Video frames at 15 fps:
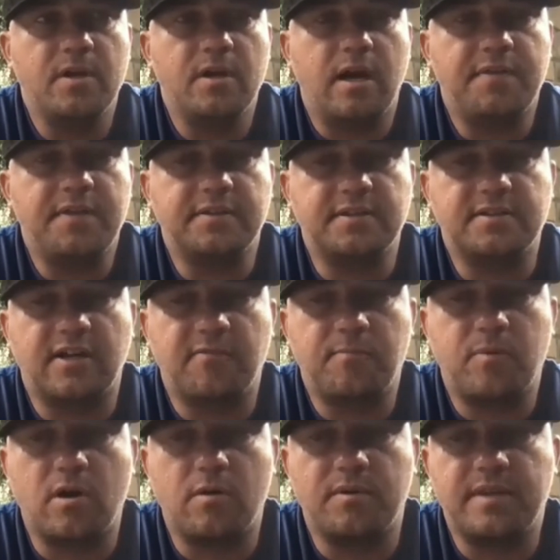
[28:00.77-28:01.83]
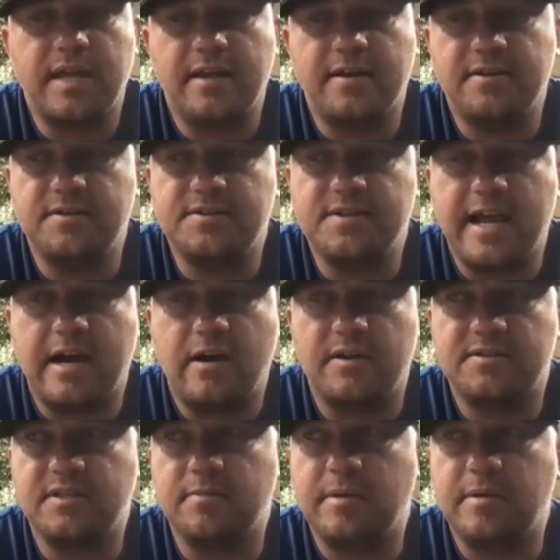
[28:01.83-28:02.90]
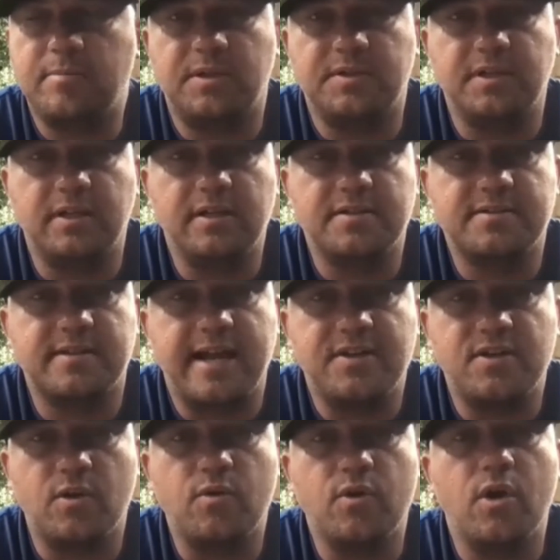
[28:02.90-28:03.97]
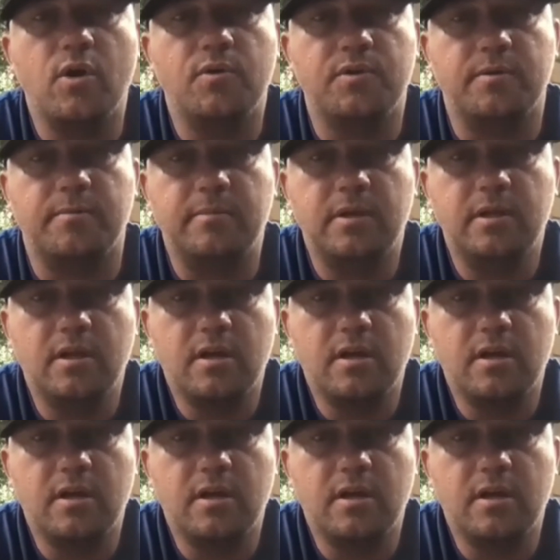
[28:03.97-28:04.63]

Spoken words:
I think the tough part with that is now I see people on the list and I don't know them.